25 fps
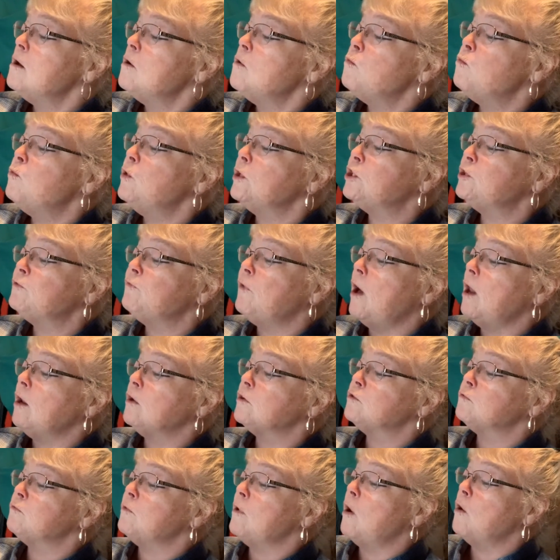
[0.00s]
which
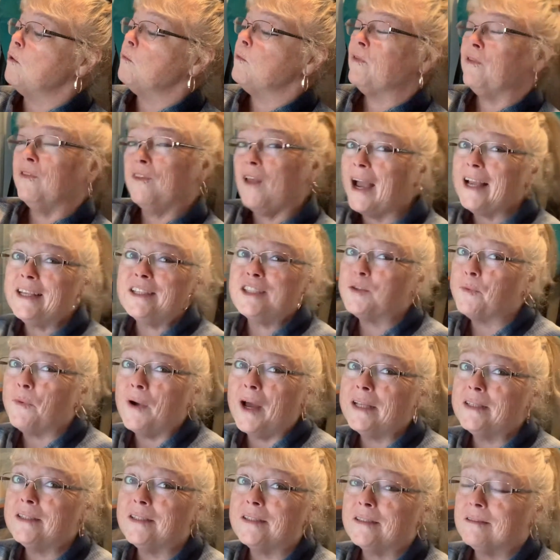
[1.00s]
follows around with night
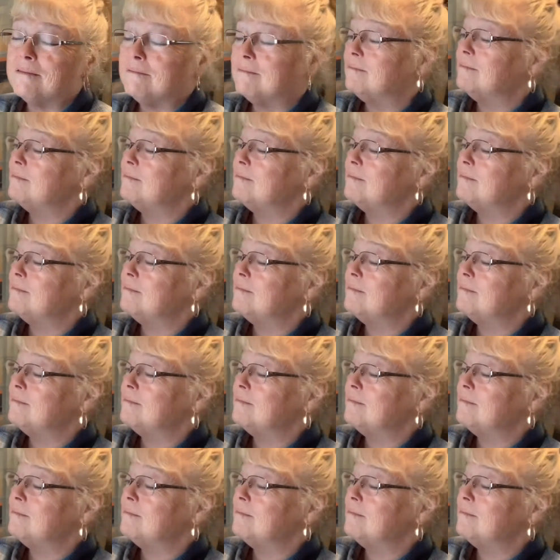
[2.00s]
sweats.